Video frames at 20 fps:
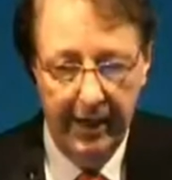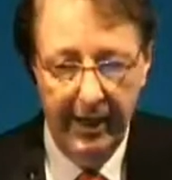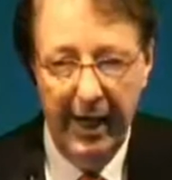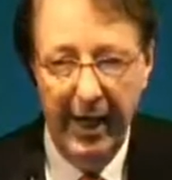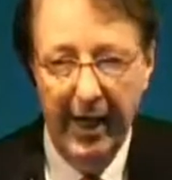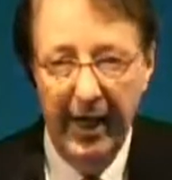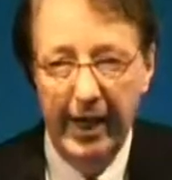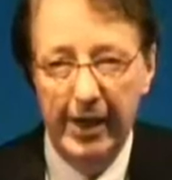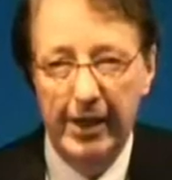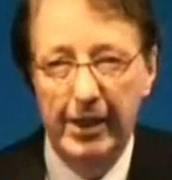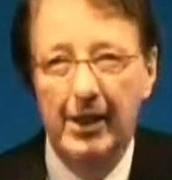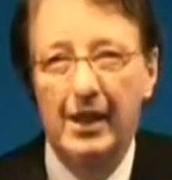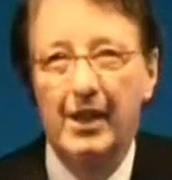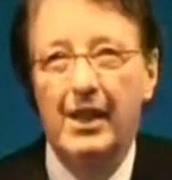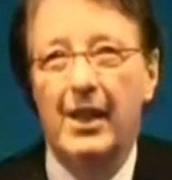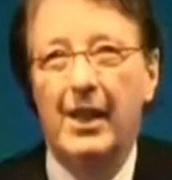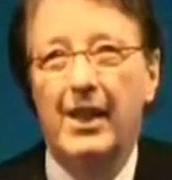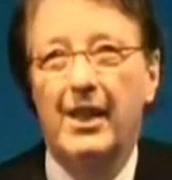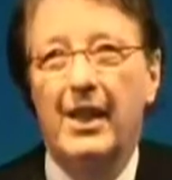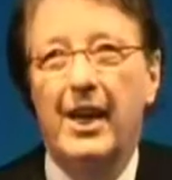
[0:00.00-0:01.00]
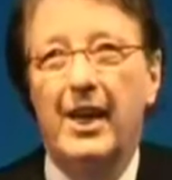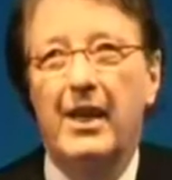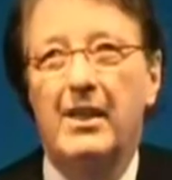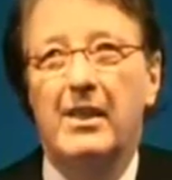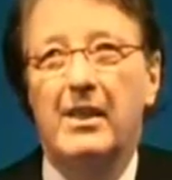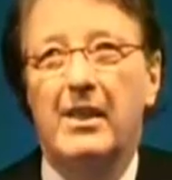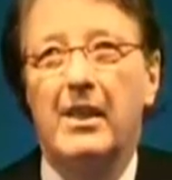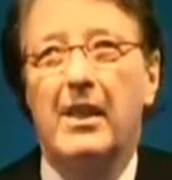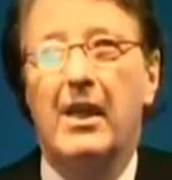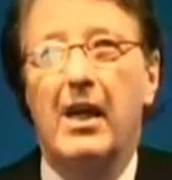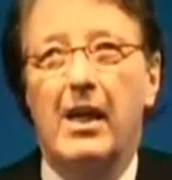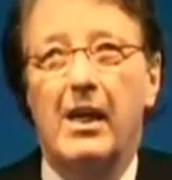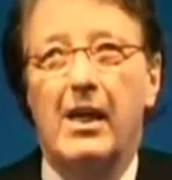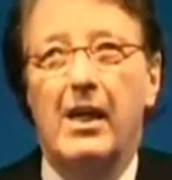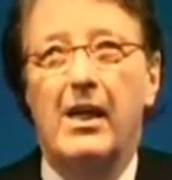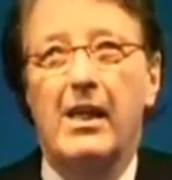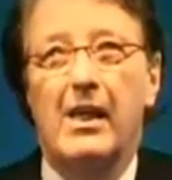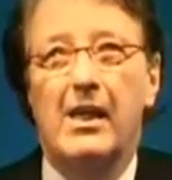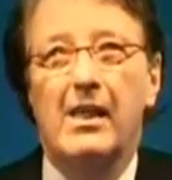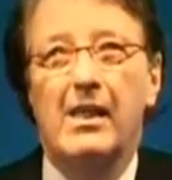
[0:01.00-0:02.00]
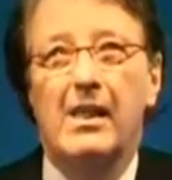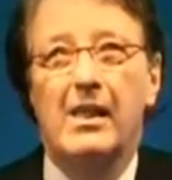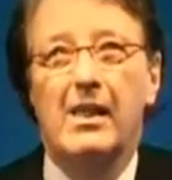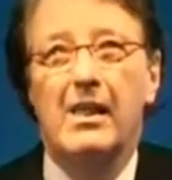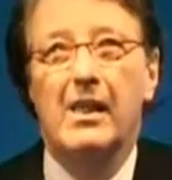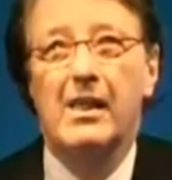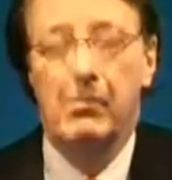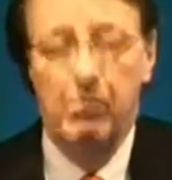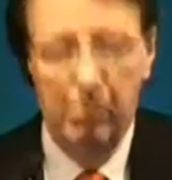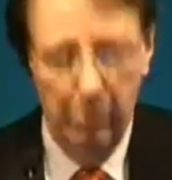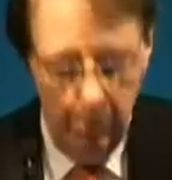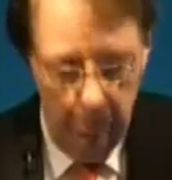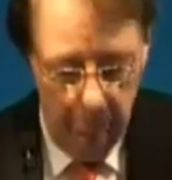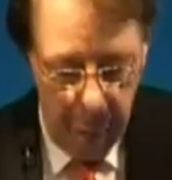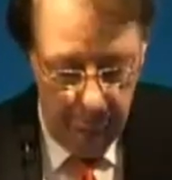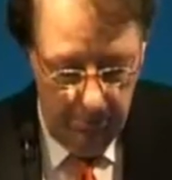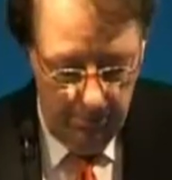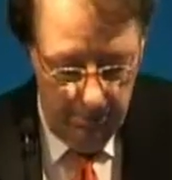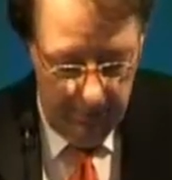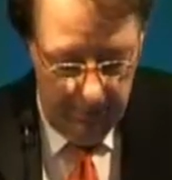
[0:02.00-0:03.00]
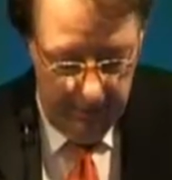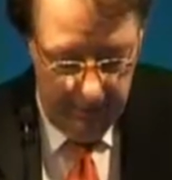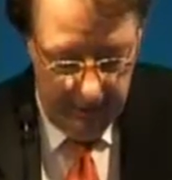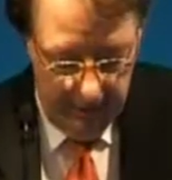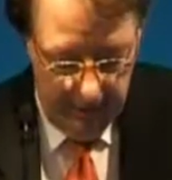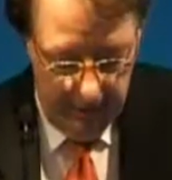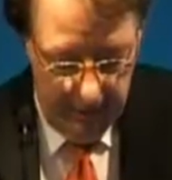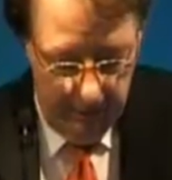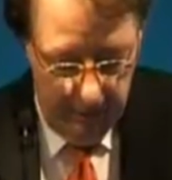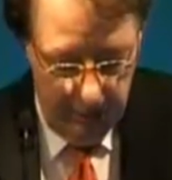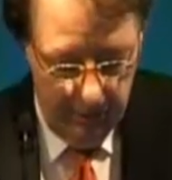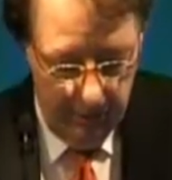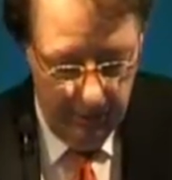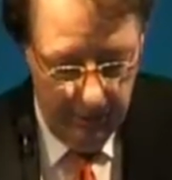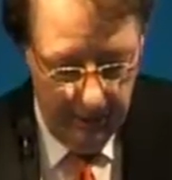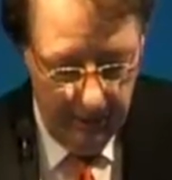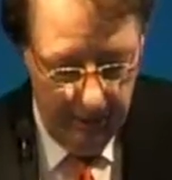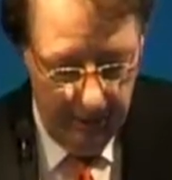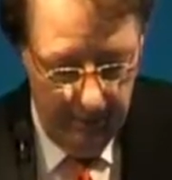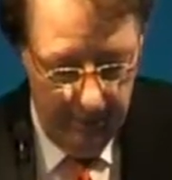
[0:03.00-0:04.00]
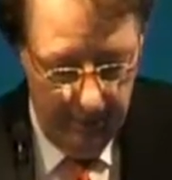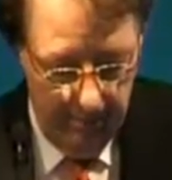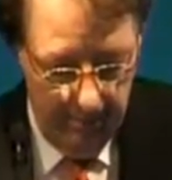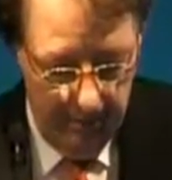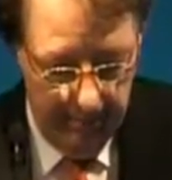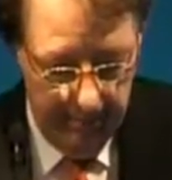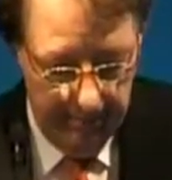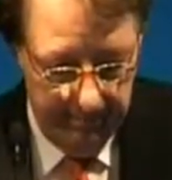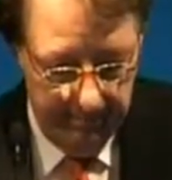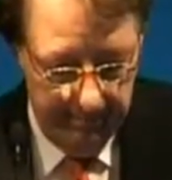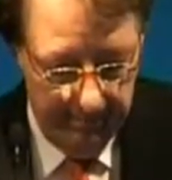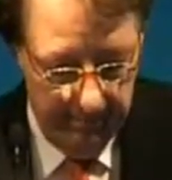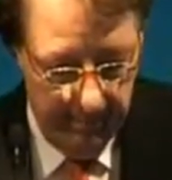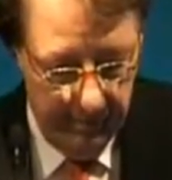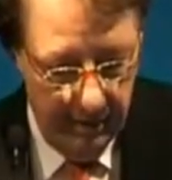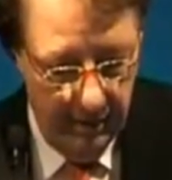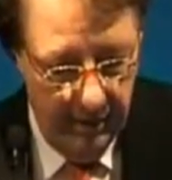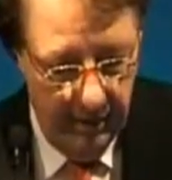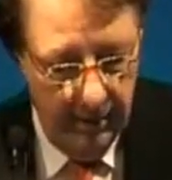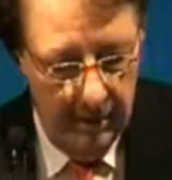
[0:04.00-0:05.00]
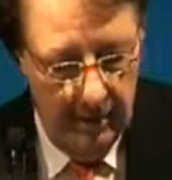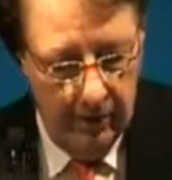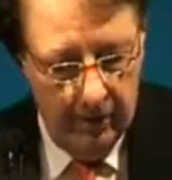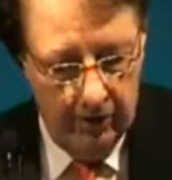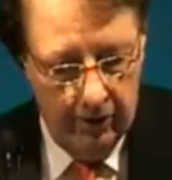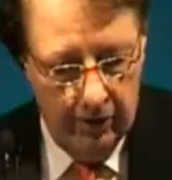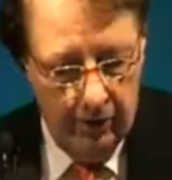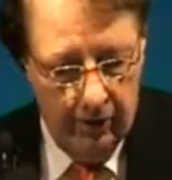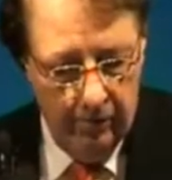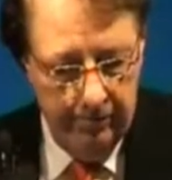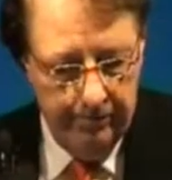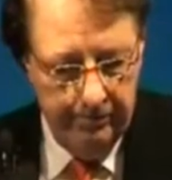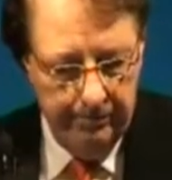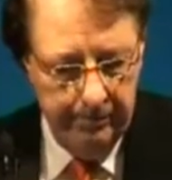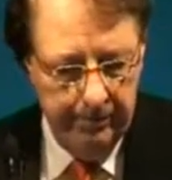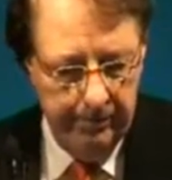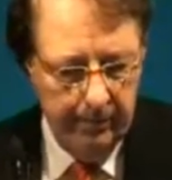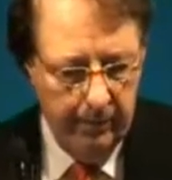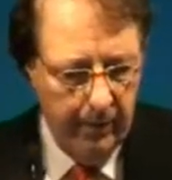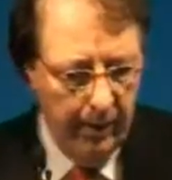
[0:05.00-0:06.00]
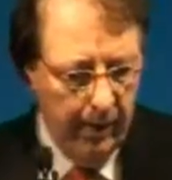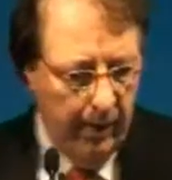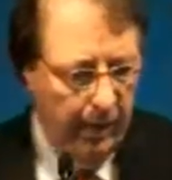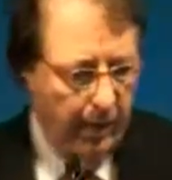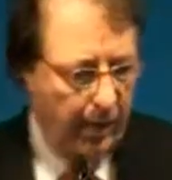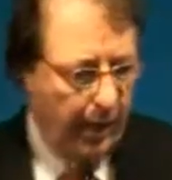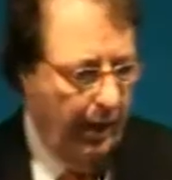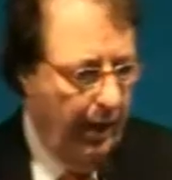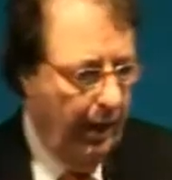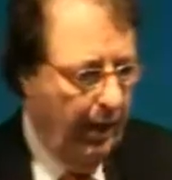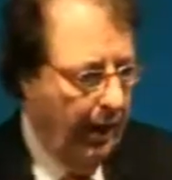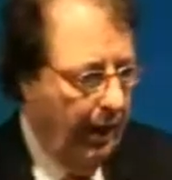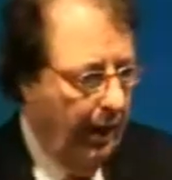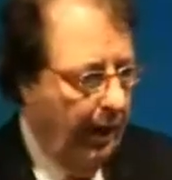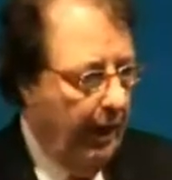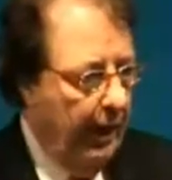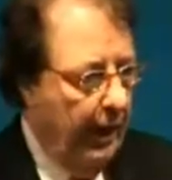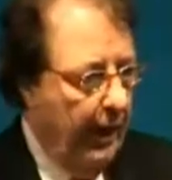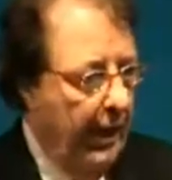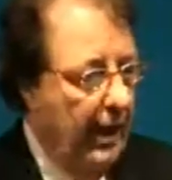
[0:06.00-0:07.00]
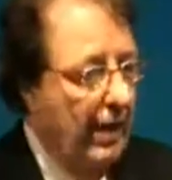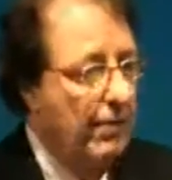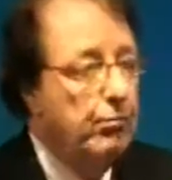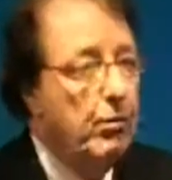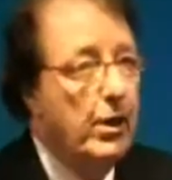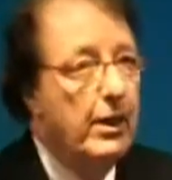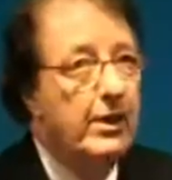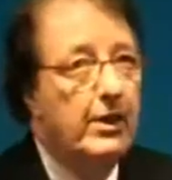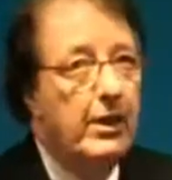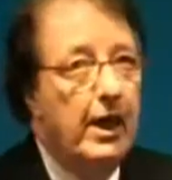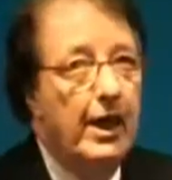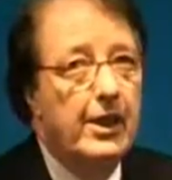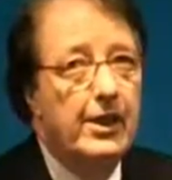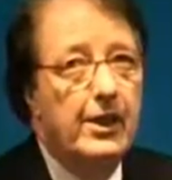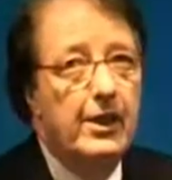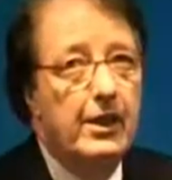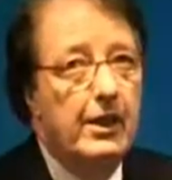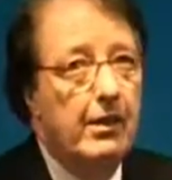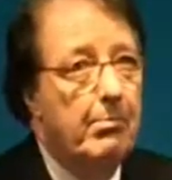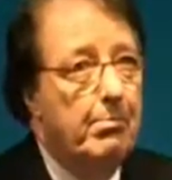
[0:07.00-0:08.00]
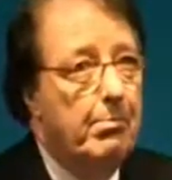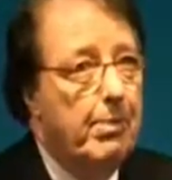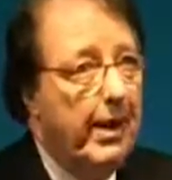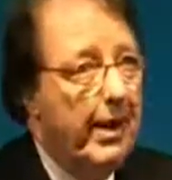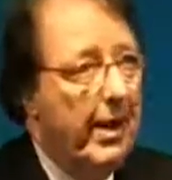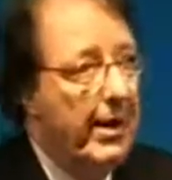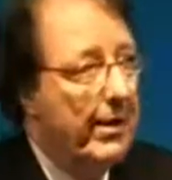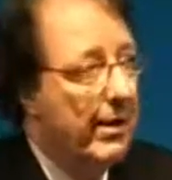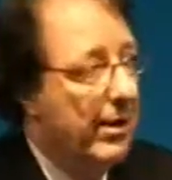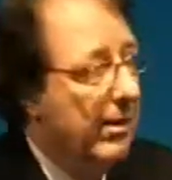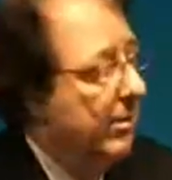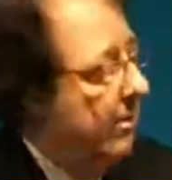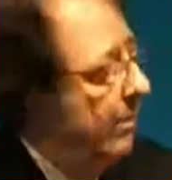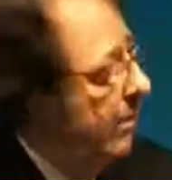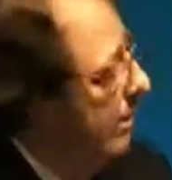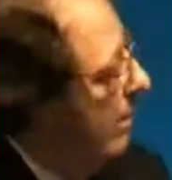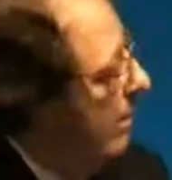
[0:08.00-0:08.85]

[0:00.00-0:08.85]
at ASH that move this forward a little bit. So if one tries to compare